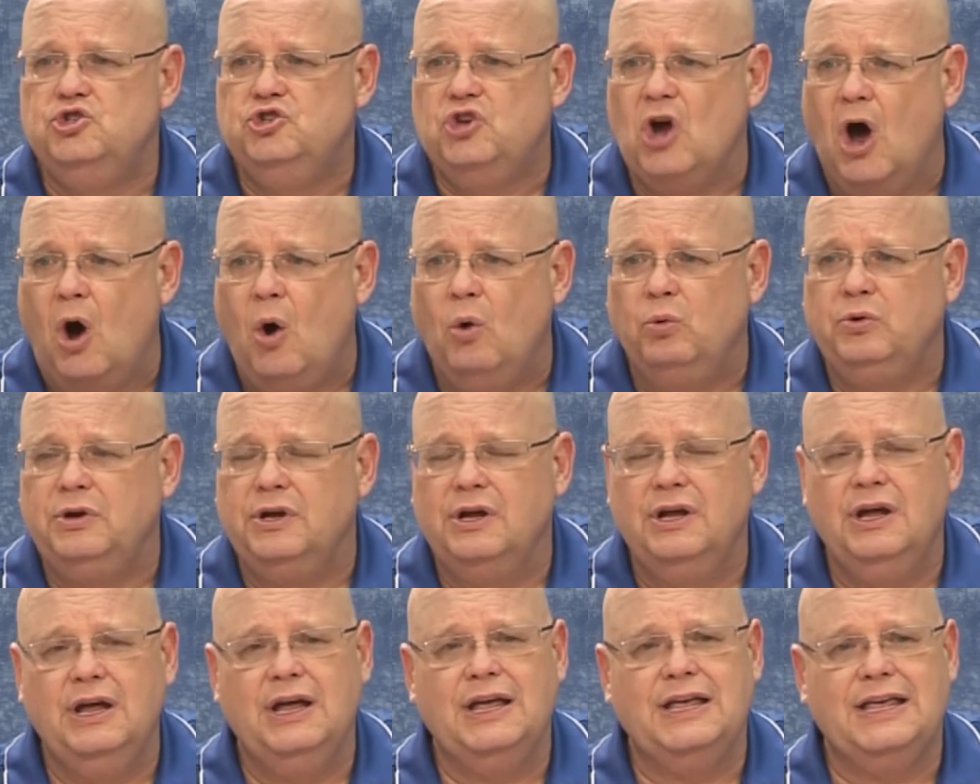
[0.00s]

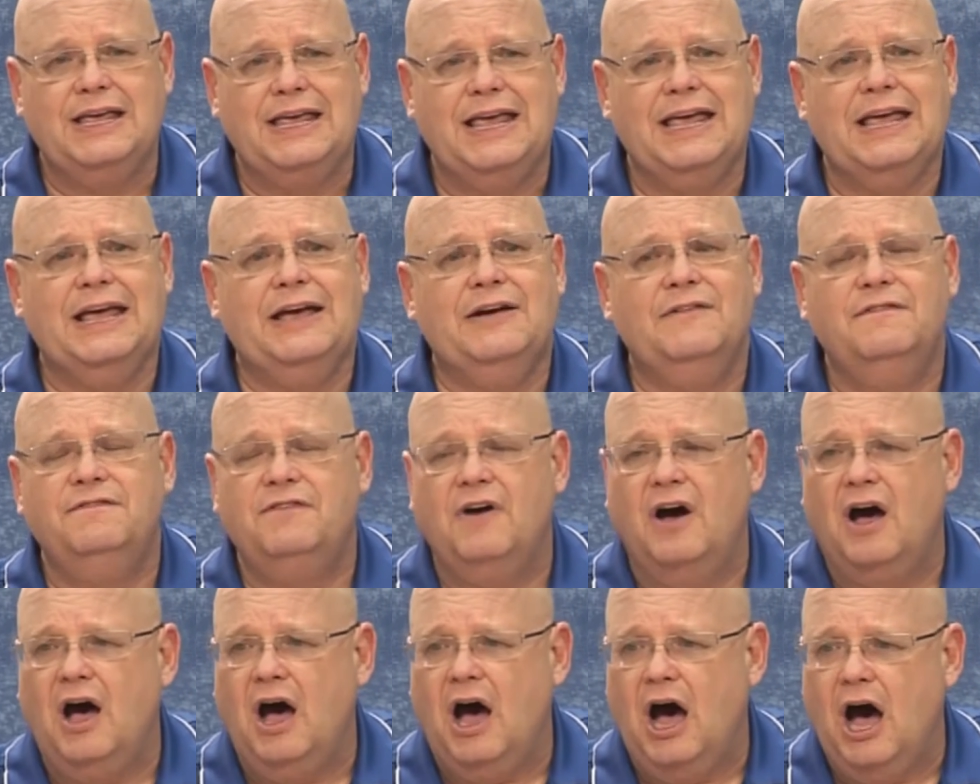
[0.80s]
Don't
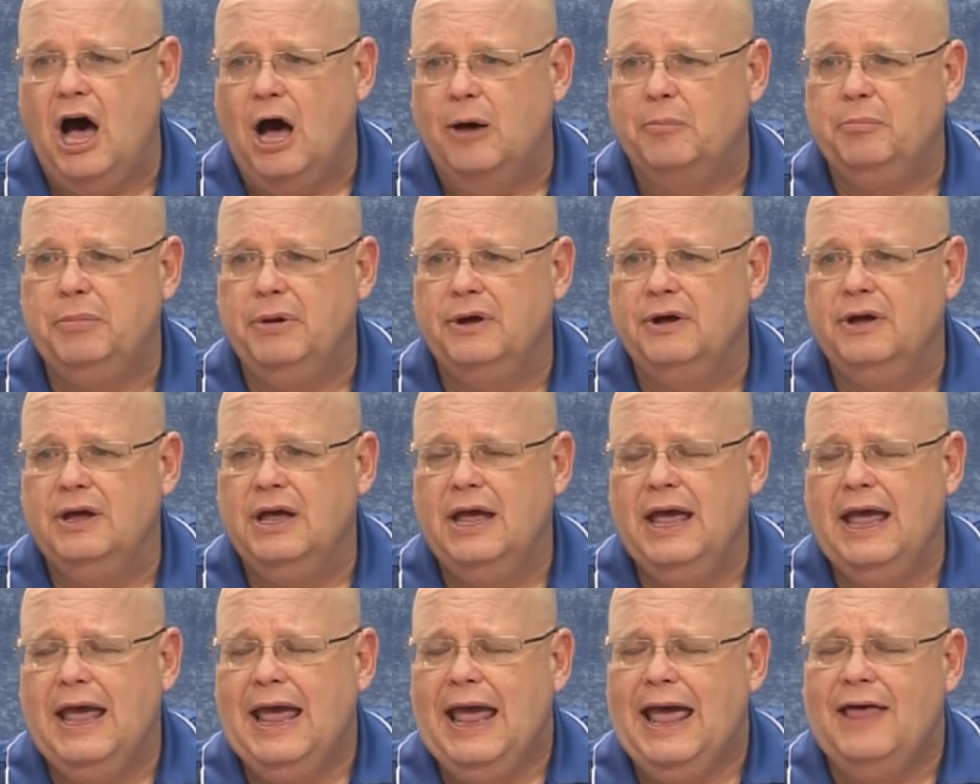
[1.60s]
give up.
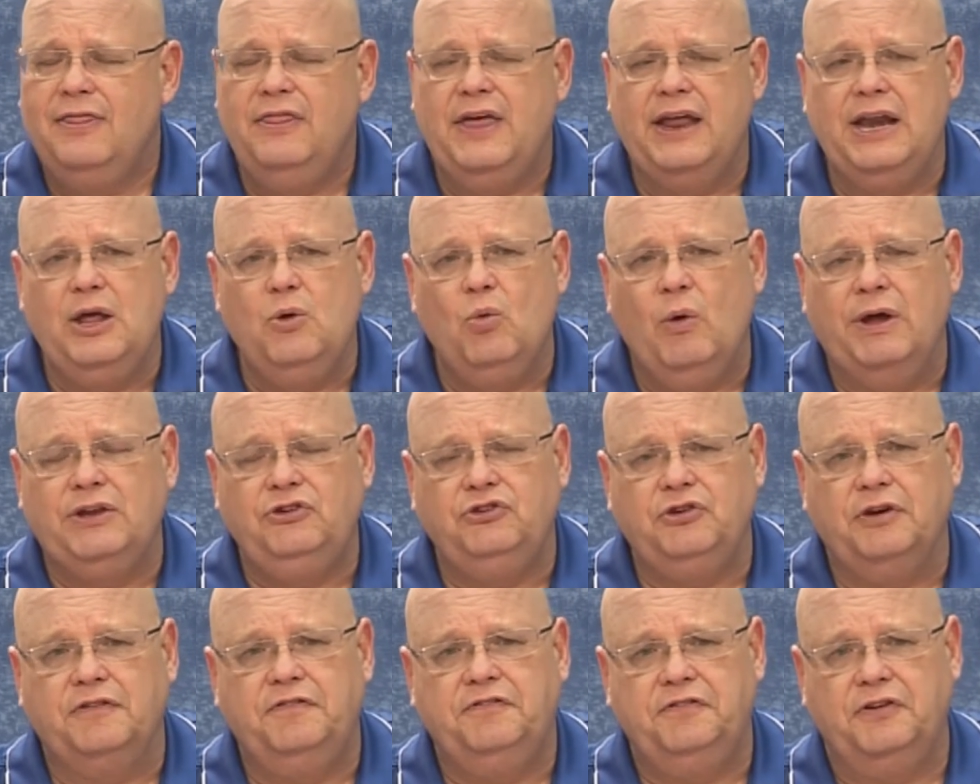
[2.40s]
And then he
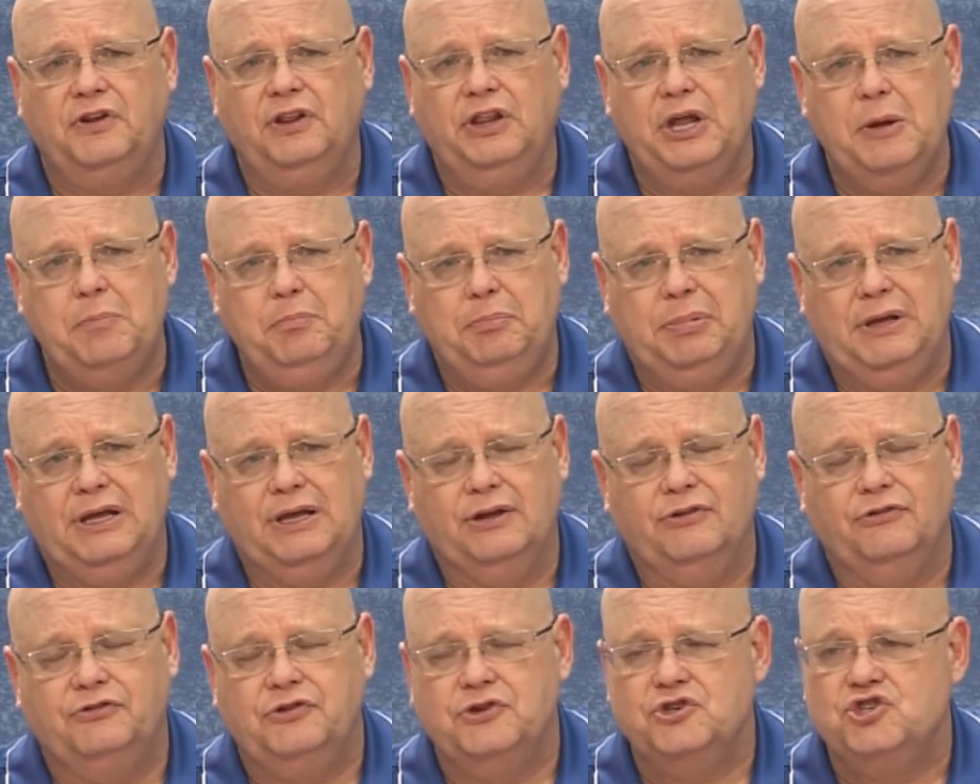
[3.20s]
went to
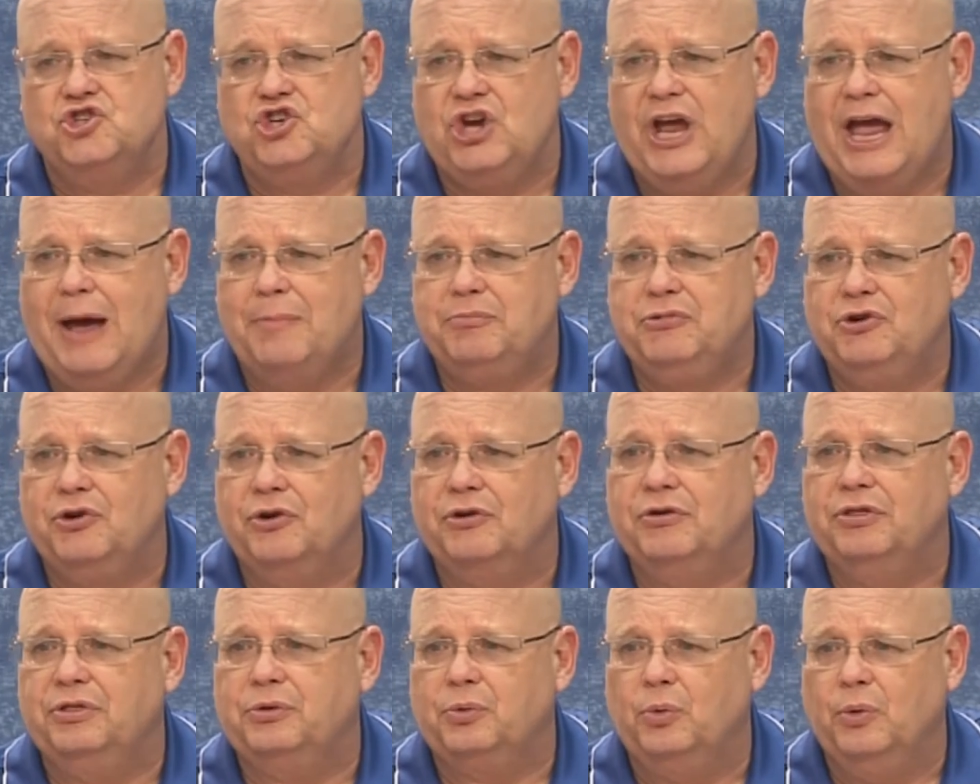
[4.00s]
Philippians in
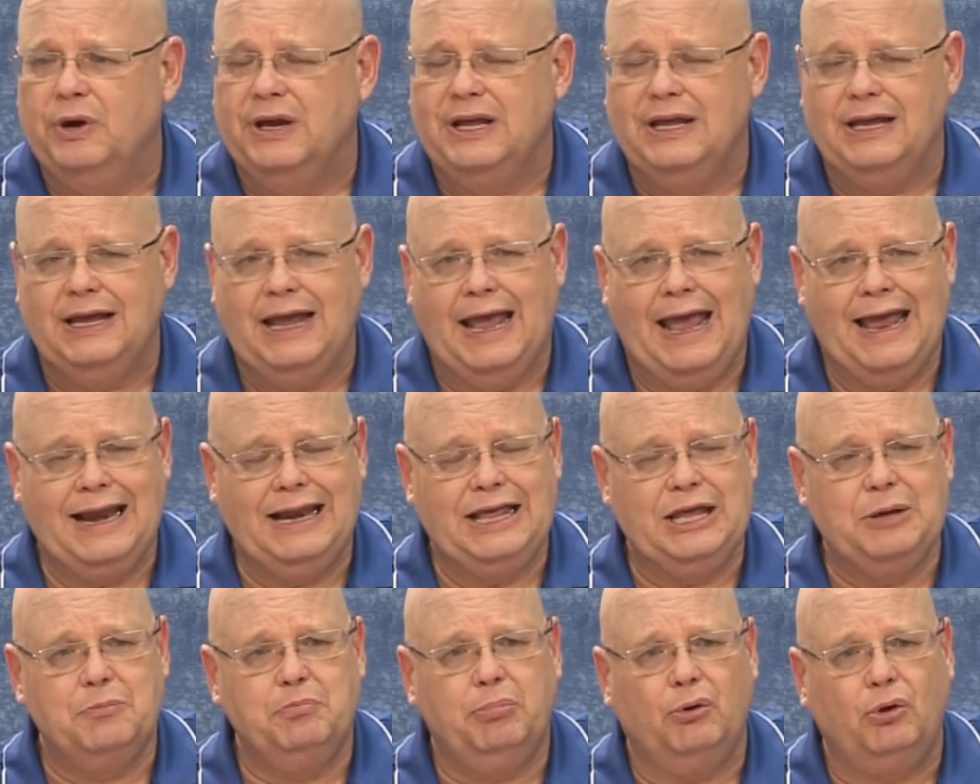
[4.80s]
chapter 3
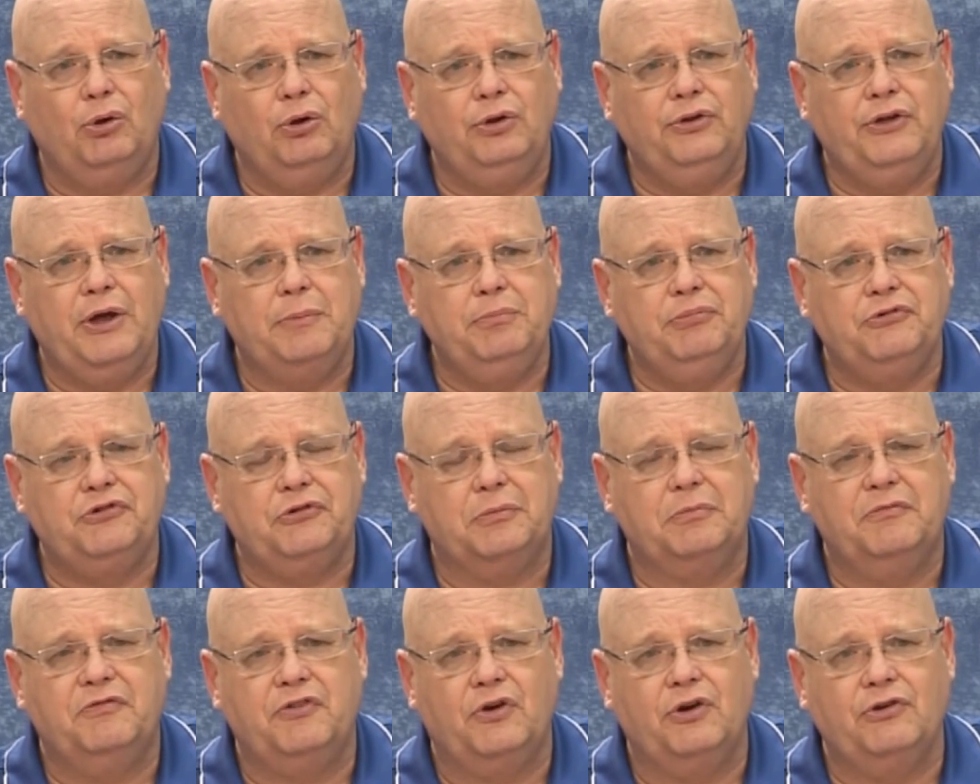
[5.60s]
and he pulled up
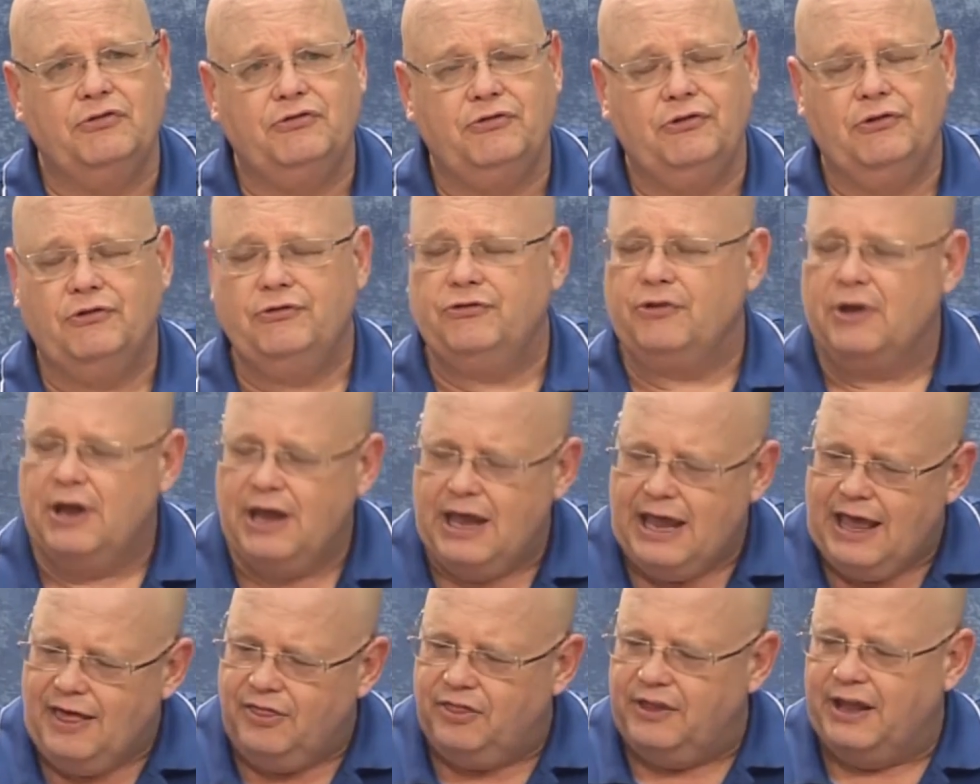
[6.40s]
some verses
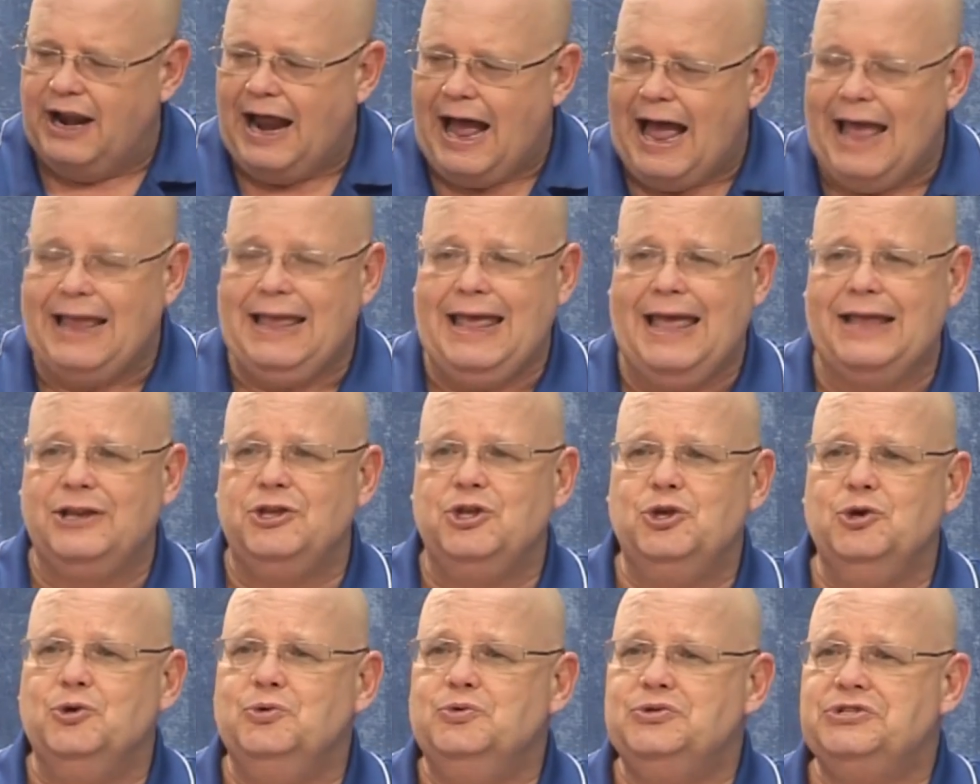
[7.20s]
that I
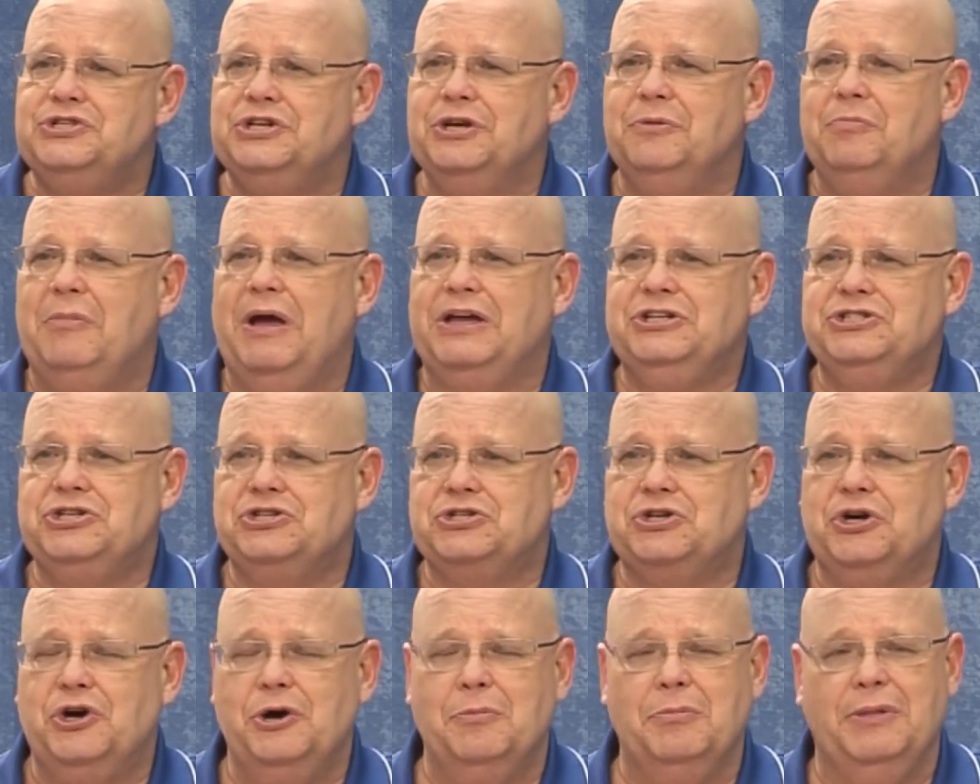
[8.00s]
had used in my
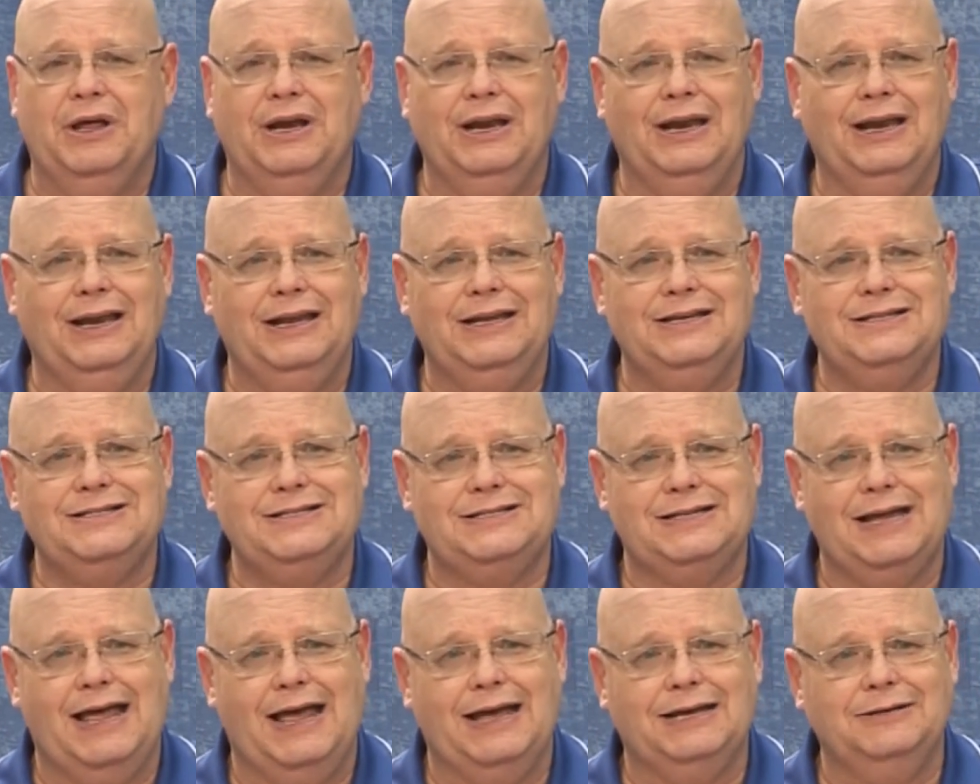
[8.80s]
sermon and he
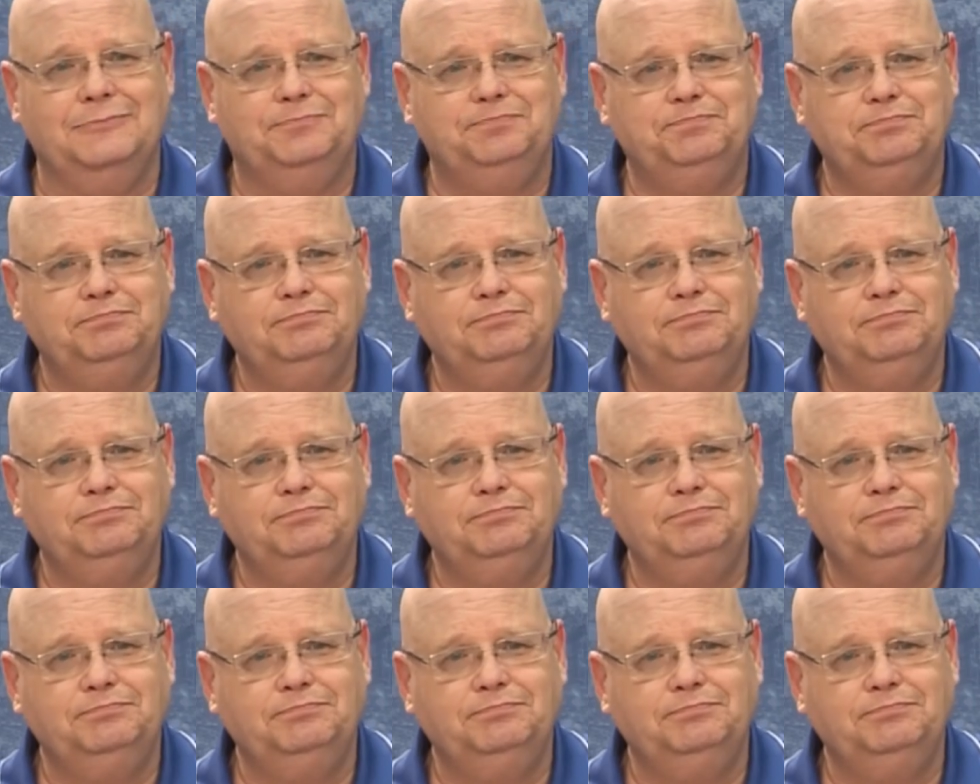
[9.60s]
said,